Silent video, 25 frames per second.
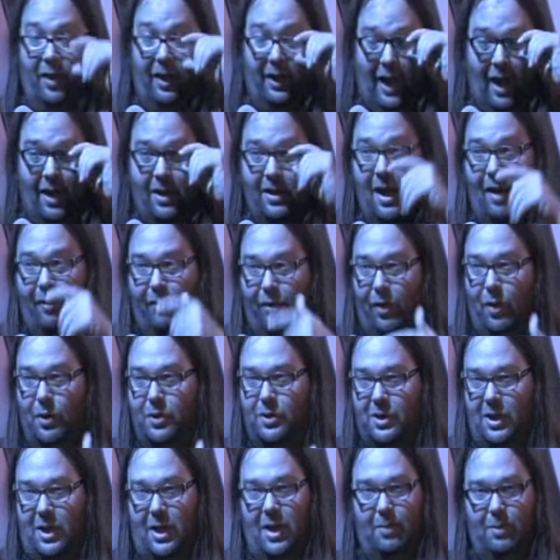Like I'd never go
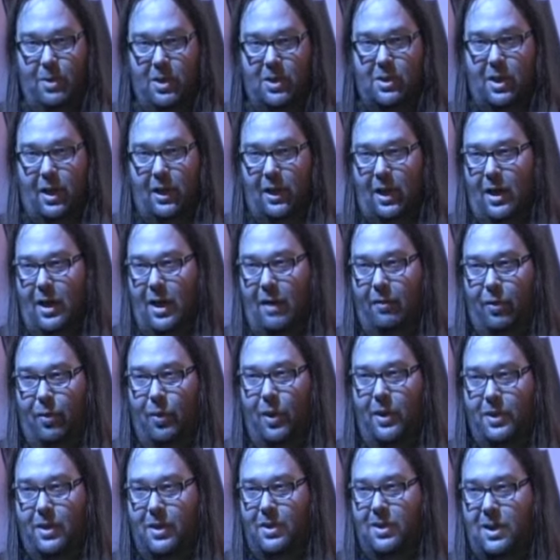see him, just like I never
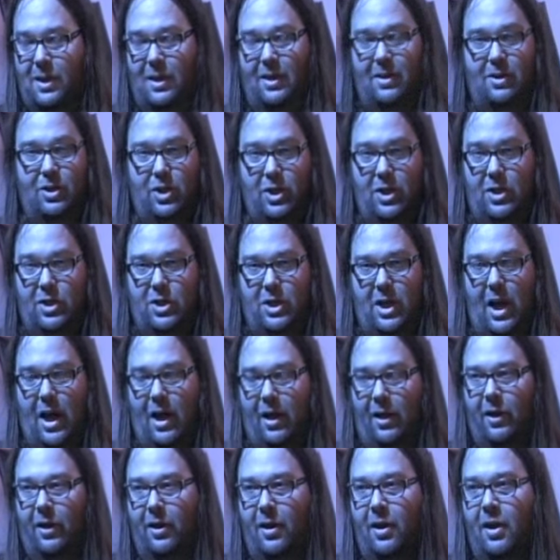went to see GG
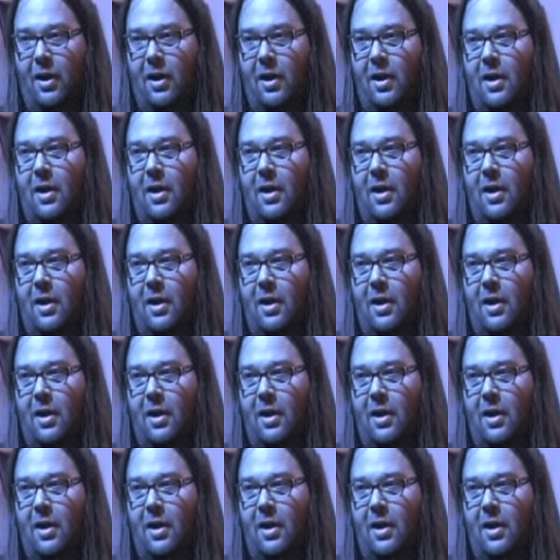Allin.